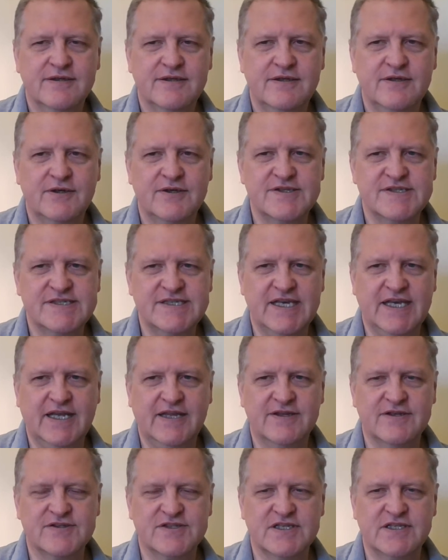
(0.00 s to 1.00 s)
you can see
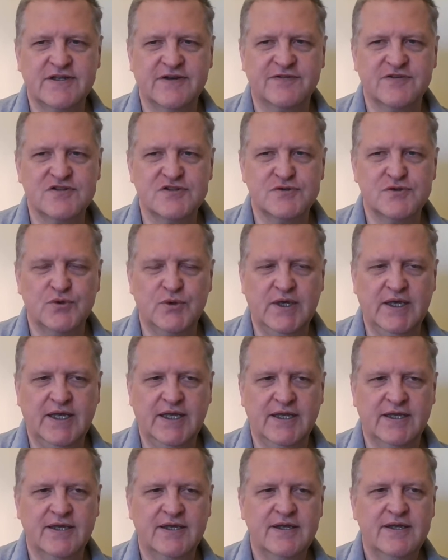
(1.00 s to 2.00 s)
there's a difference
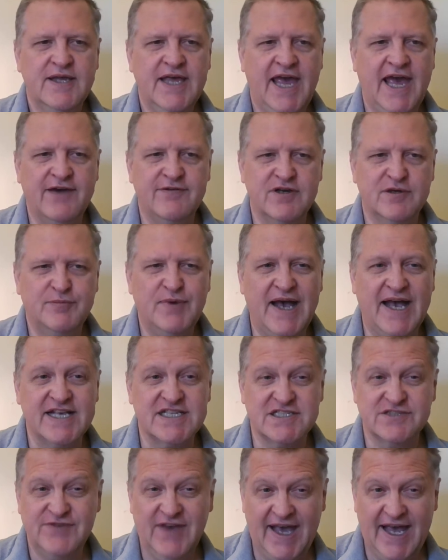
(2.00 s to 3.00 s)
between having a
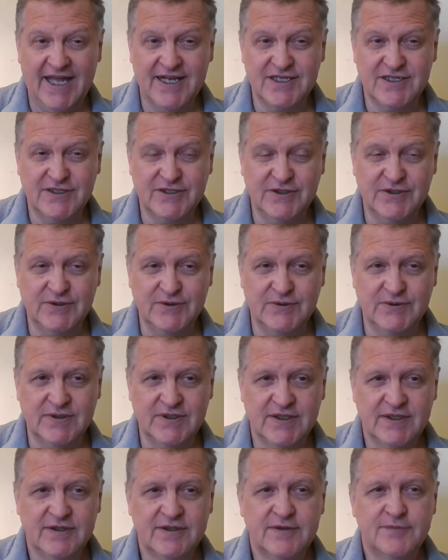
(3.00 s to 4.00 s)
positive attitude
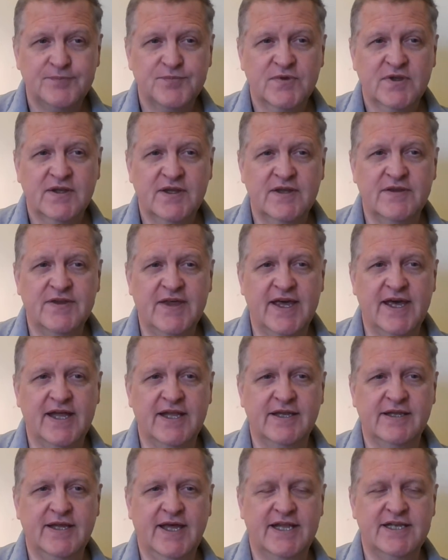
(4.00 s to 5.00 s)
and
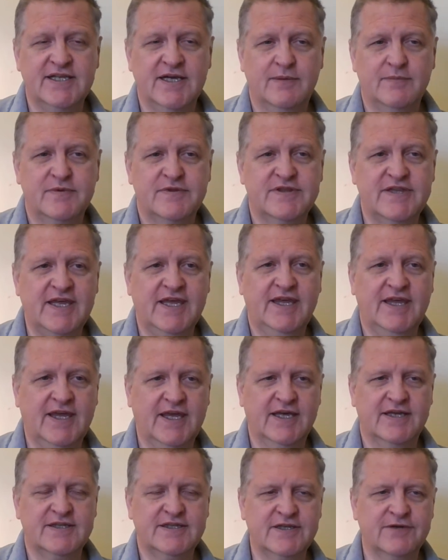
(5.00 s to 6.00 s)
then end up
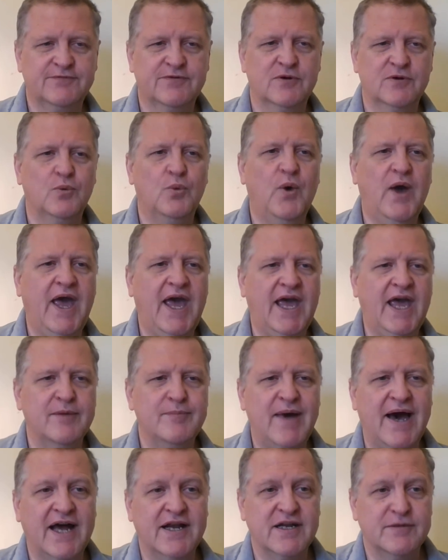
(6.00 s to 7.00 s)
thinking a different way
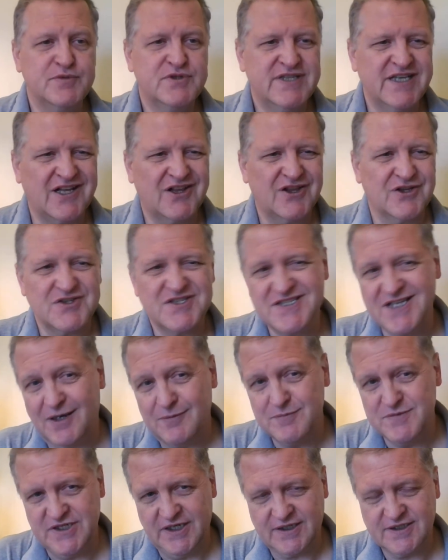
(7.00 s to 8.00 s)
about a particular
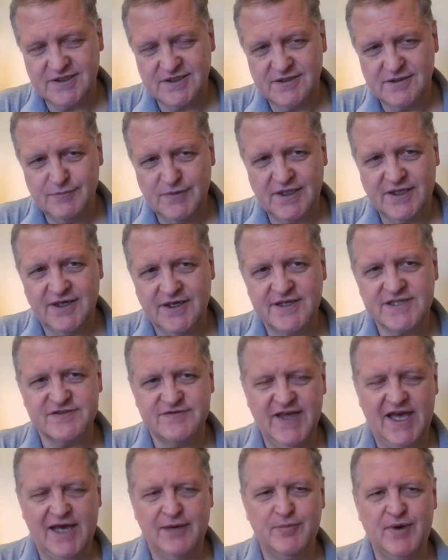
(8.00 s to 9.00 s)
subject because of
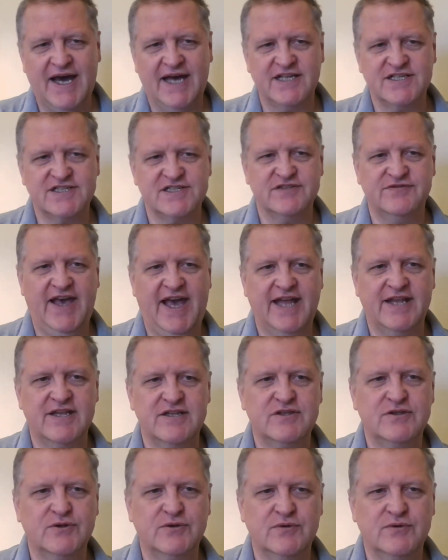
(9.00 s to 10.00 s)
that positive
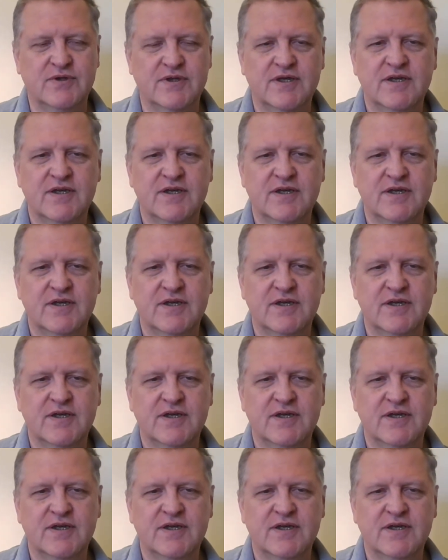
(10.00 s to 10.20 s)
attitude.